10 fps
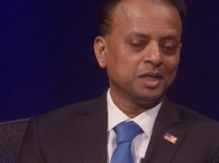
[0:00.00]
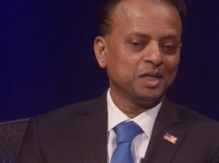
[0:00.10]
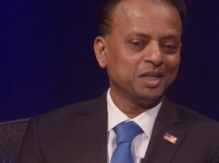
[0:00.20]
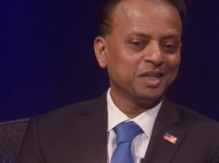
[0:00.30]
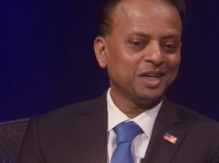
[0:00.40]

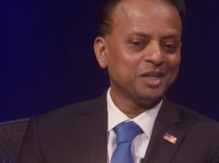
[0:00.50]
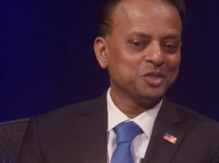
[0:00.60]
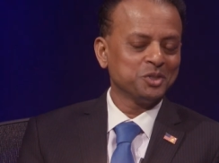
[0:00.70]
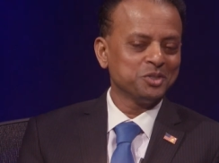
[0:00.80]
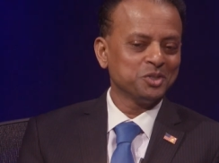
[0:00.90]
I
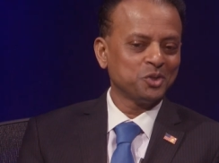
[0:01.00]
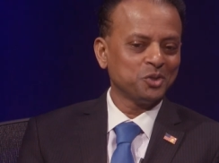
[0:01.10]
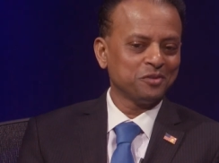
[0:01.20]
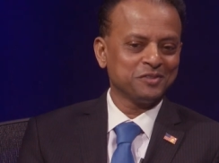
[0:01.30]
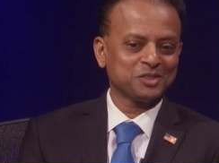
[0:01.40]
don't
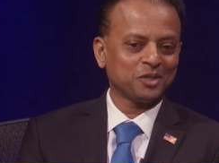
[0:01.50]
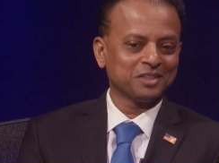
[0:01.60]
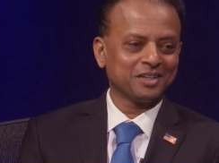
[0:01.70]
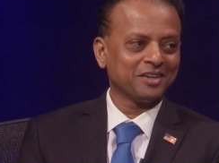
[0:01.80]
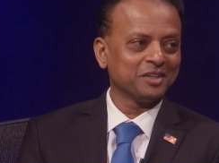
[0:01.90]
know if it's on
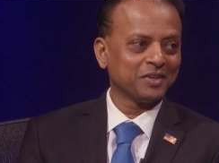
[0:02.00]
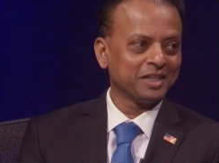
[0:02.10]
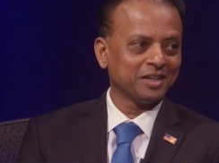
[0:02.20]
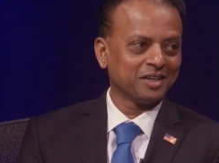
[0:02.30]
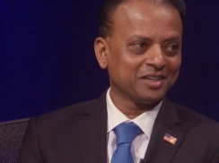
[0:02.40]
the current
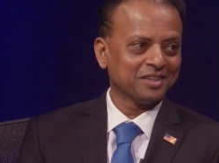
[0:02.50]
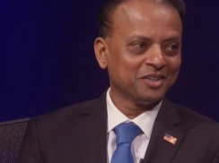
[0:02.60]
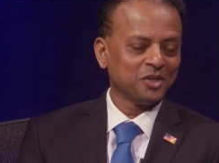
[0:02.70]
radar